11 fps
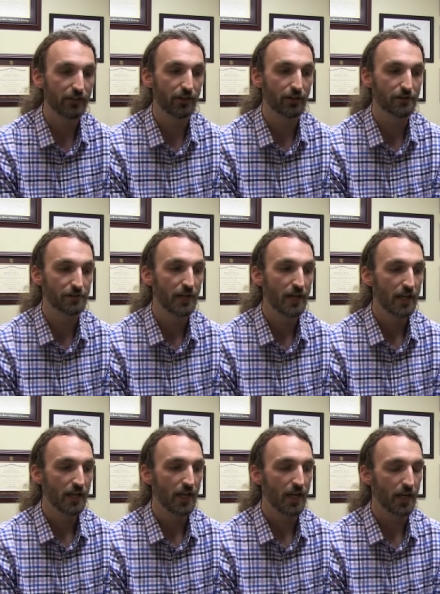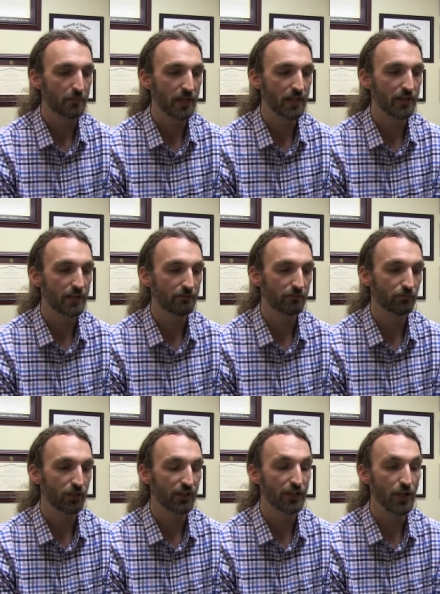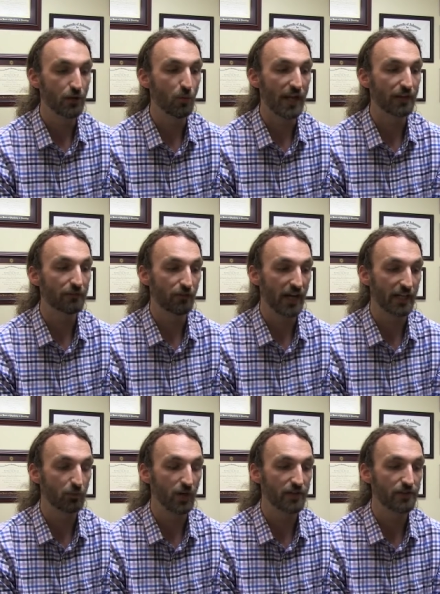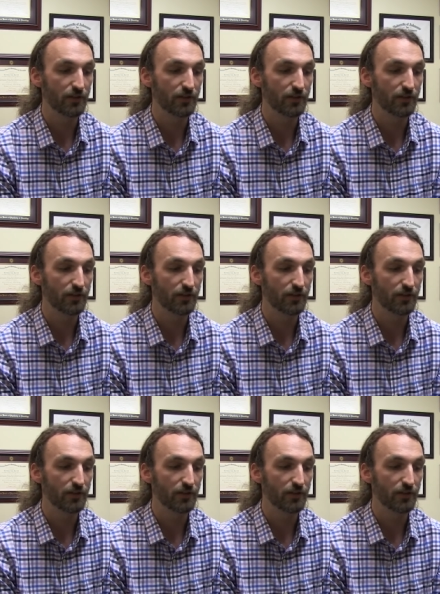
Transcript: There's um, really no way for anyone